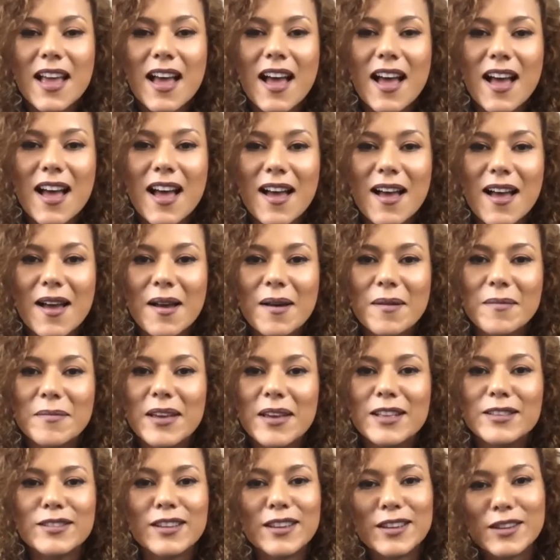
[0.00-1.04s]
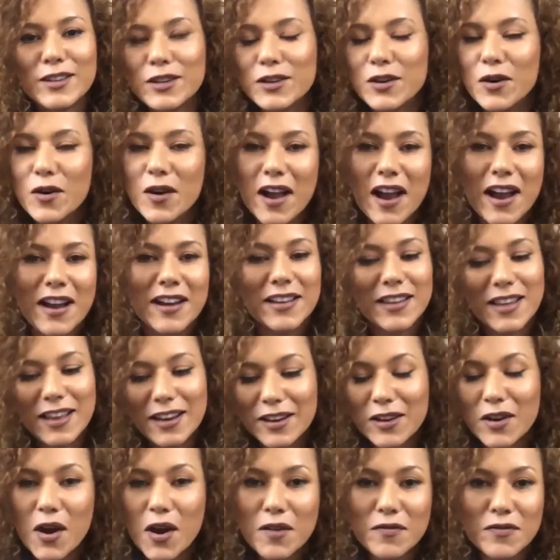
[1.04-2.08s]
and kind of
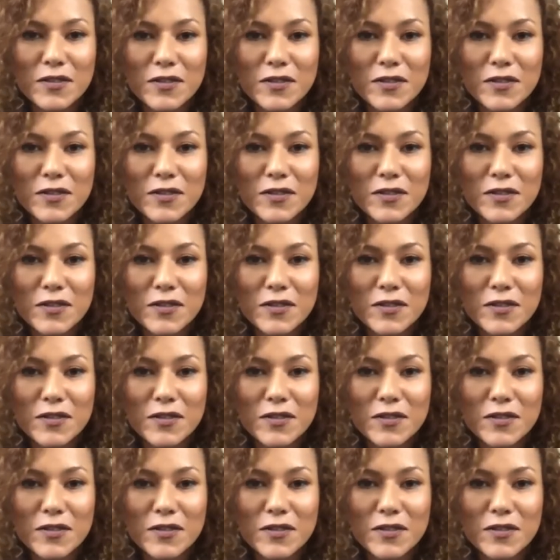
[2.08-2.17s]
getting off